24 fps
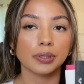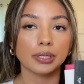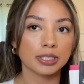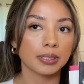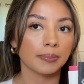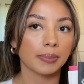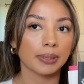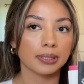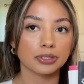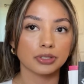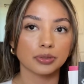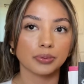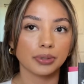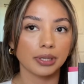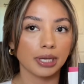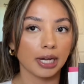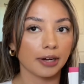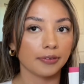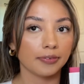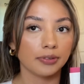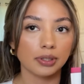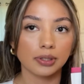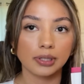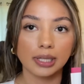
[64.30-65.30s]
semester when you have
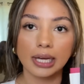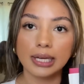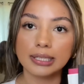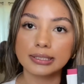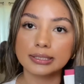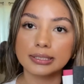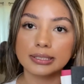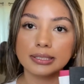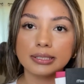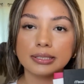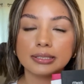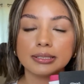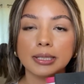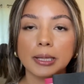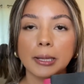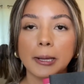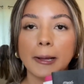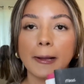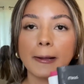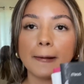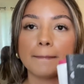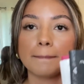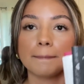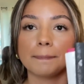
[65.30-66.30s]
any classes,
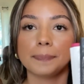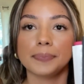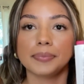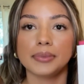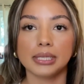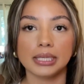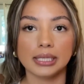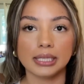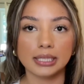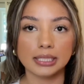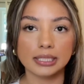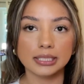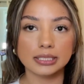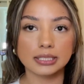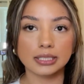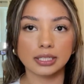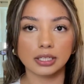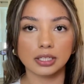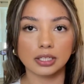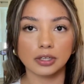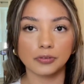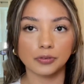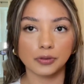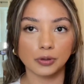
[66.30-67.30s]
these
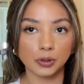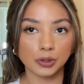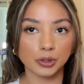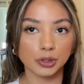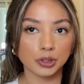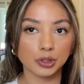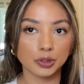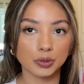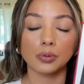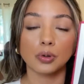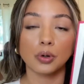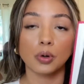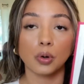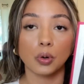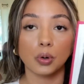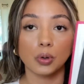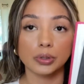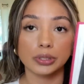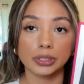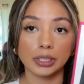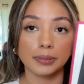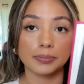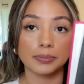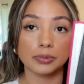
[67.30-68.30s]
folders will hold
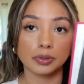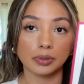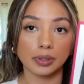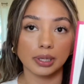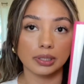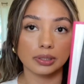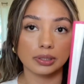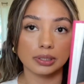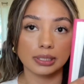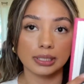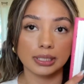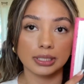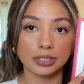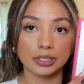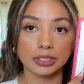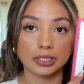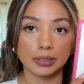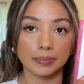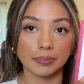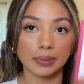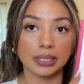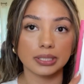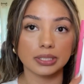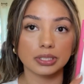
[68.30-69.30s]
up throughout each
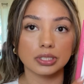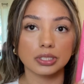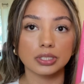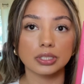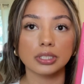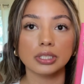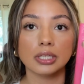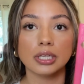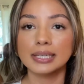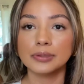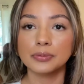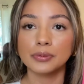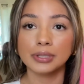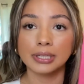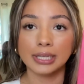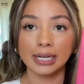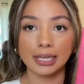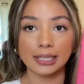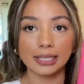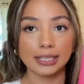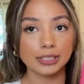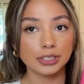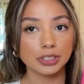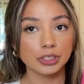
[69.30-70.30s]
semester. What I
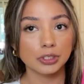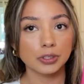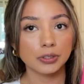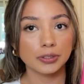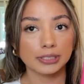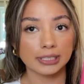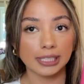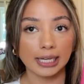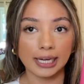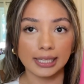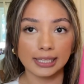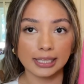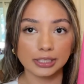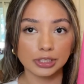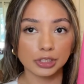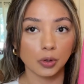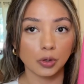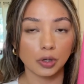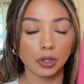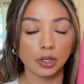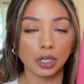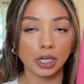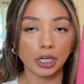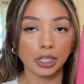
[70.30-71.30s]
like to do is I like to
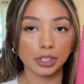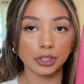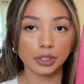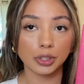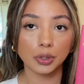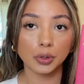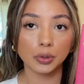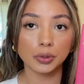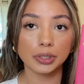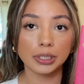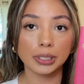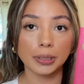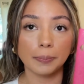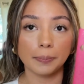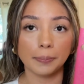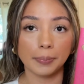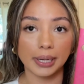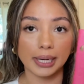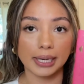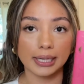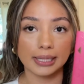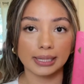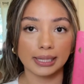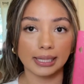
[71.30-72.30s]
color code them by
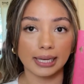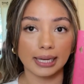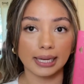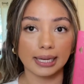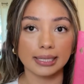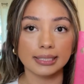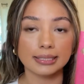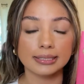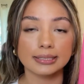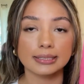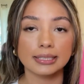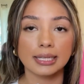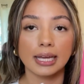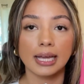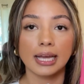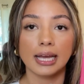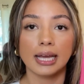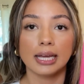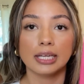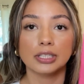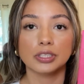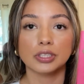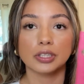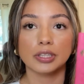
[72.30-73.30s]
class,
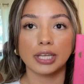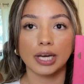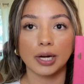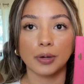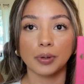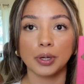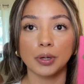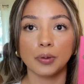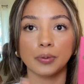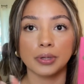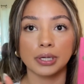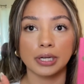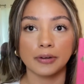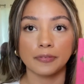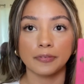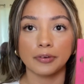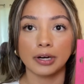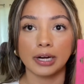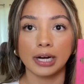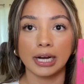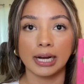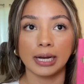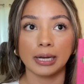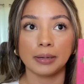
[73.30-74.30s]
so that way whenever
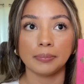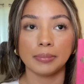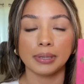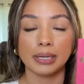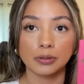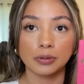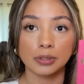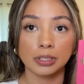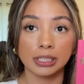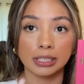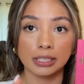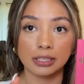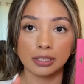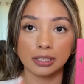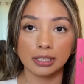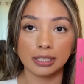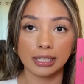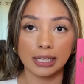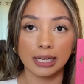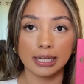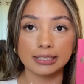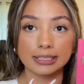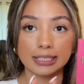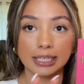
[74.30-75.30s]
I'm in a
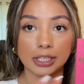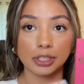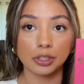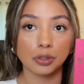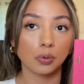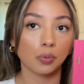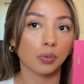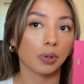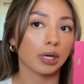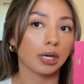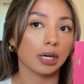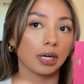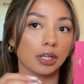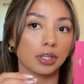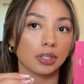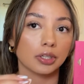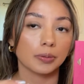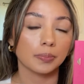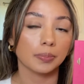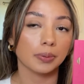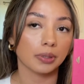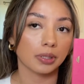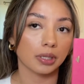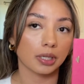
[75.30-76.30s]
class, I know what color
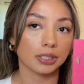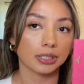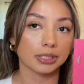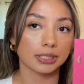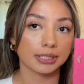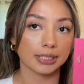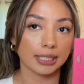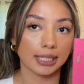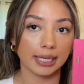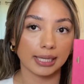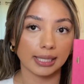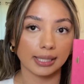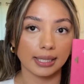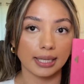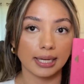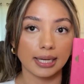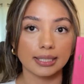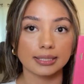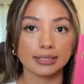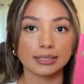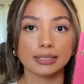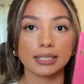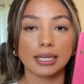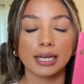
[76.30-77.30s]
belongs to that
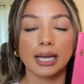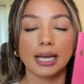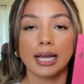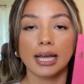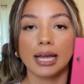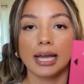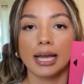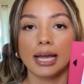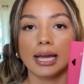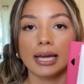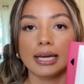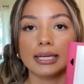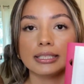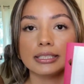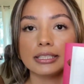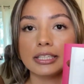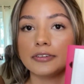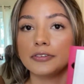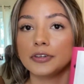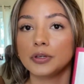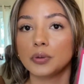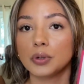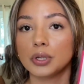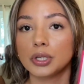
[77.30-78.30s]
class. And if
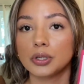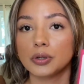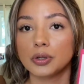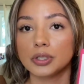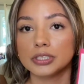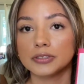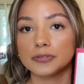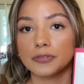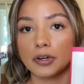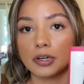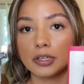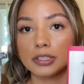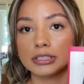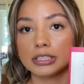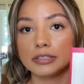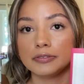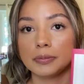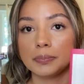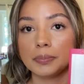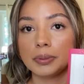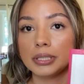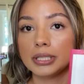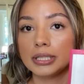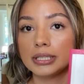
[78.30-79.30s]
you want to go as far as even
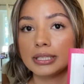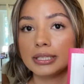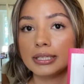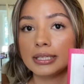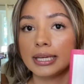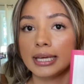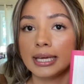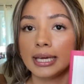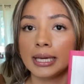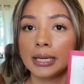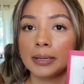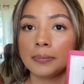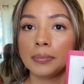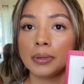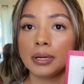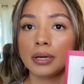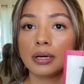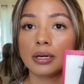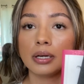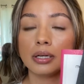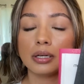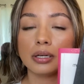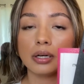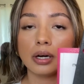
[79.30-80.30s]
putting the name
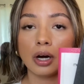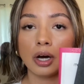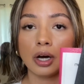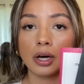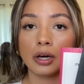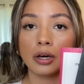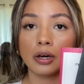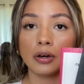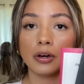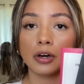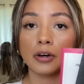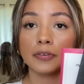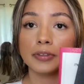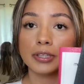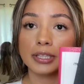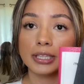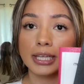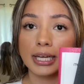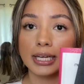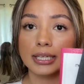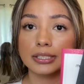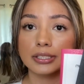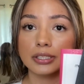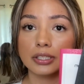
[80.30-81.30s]
of the
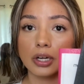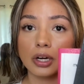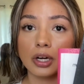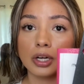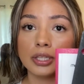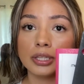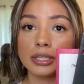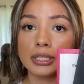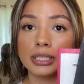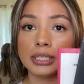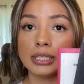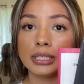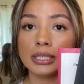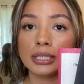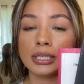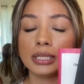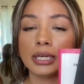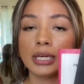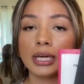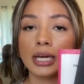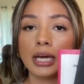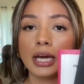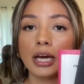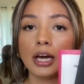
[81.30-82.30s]
class on the
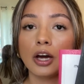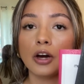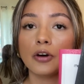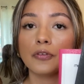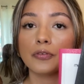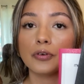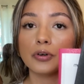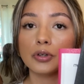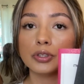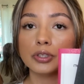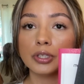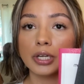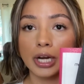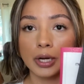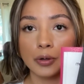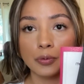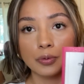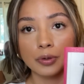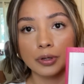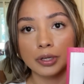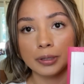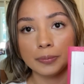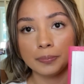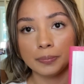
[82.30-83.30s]
folder, I
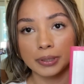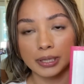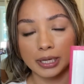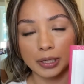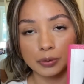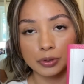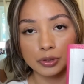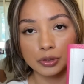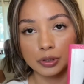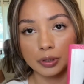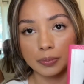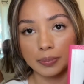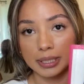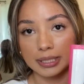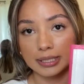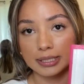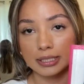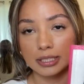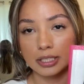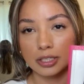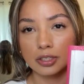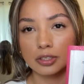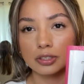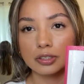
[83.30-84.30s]
would, but I would do it by
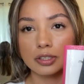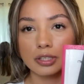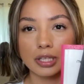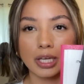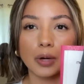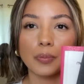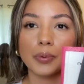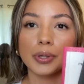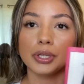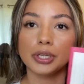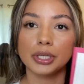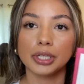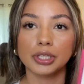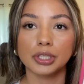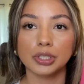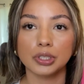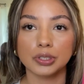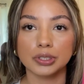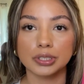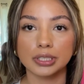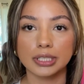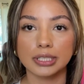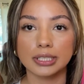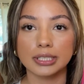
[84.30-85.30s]
stickers so that way you can
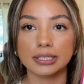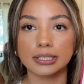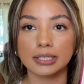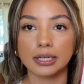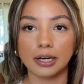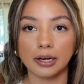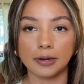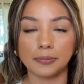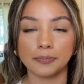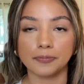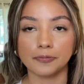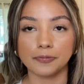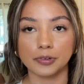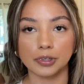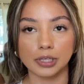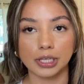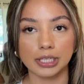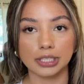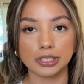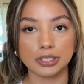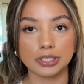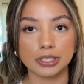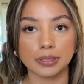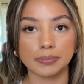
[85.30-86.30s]
use it for each
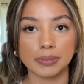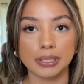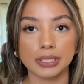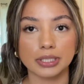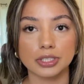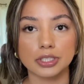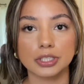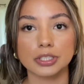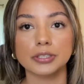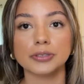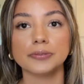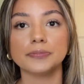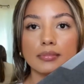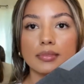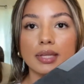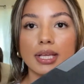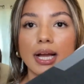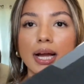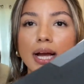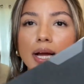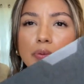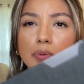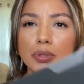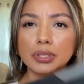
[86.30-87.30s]
semester.
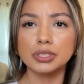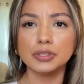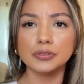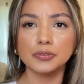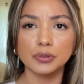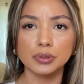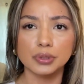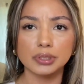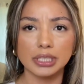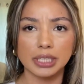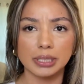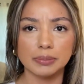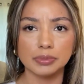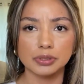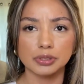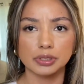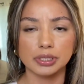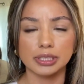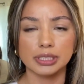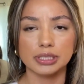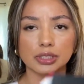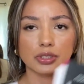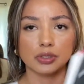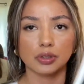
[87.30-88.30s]
I was a full-time
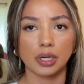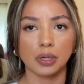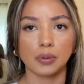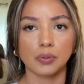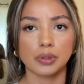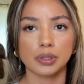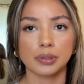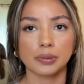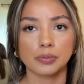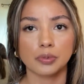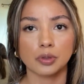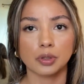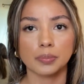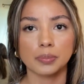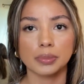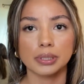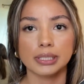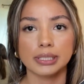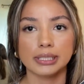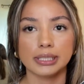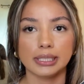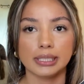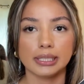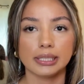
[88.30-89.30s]
student, so I would normally
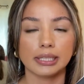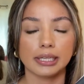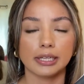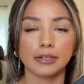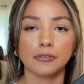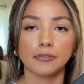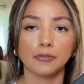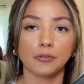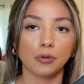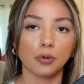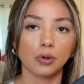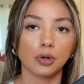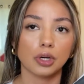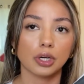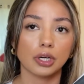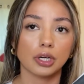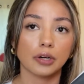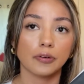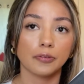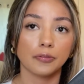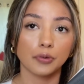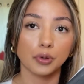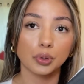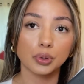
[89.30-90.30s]
need like 4
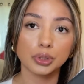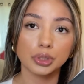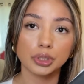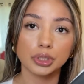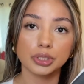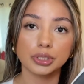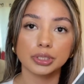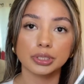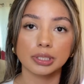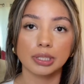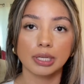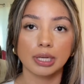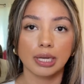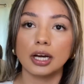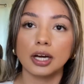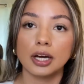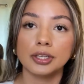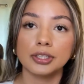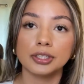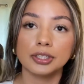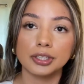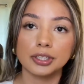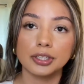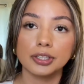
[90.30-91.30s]
folders.
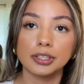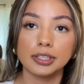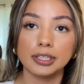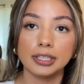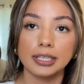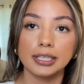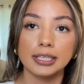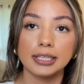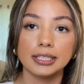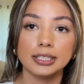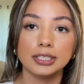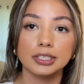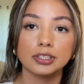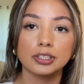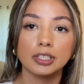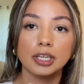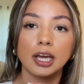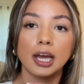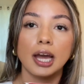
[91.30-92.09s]
Another thing is